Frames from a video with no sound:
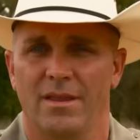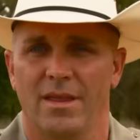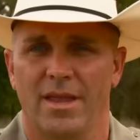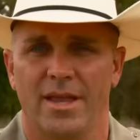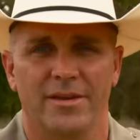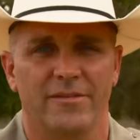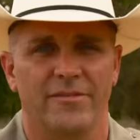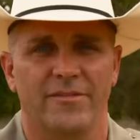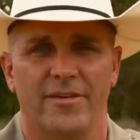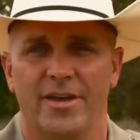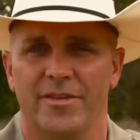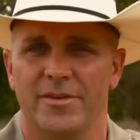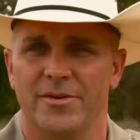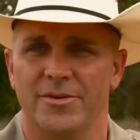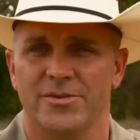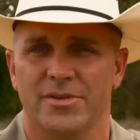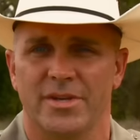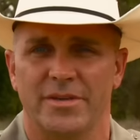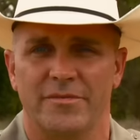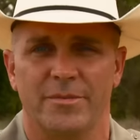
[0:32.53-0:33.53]
any
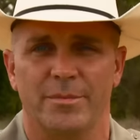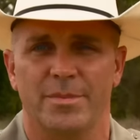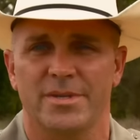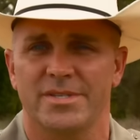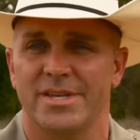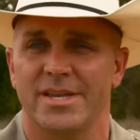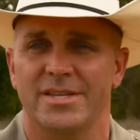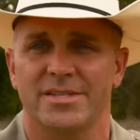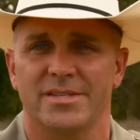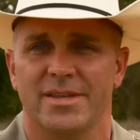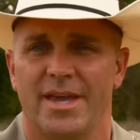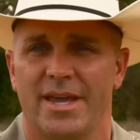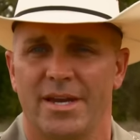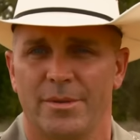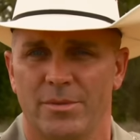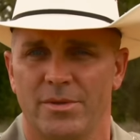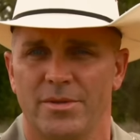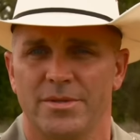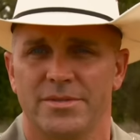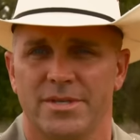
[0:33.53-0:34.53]
feathers, or even possess the
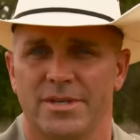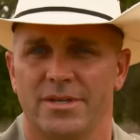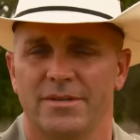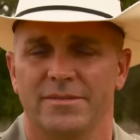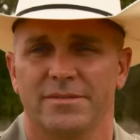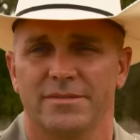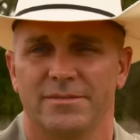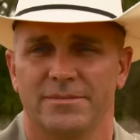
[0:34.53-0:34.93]
animal itself.